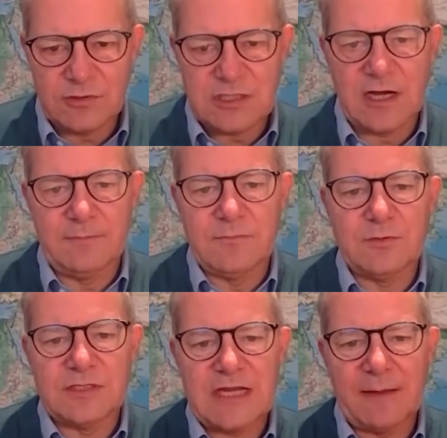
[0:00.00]
time
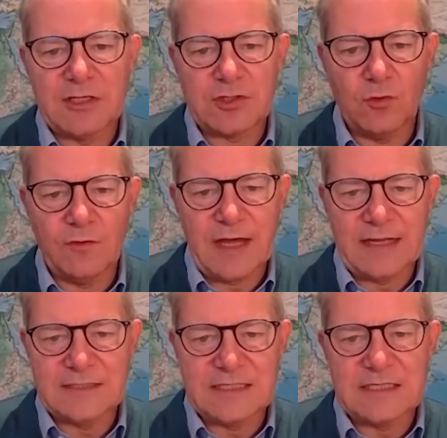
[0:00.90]
to establish all of
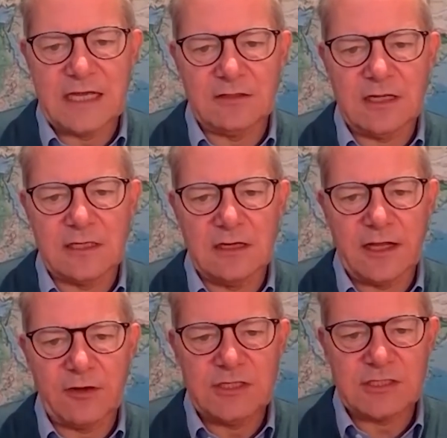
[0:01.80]
that detailed
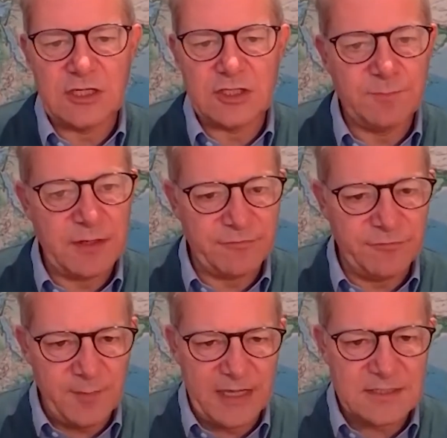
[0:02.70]
underlying research. But
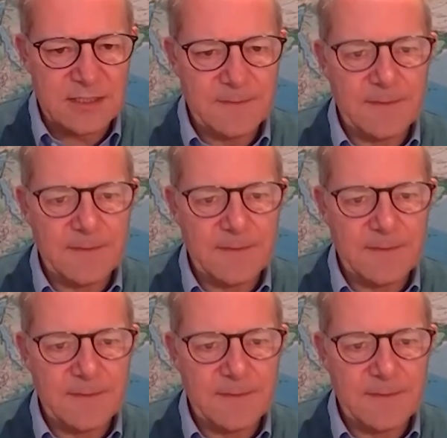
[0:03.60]
from it,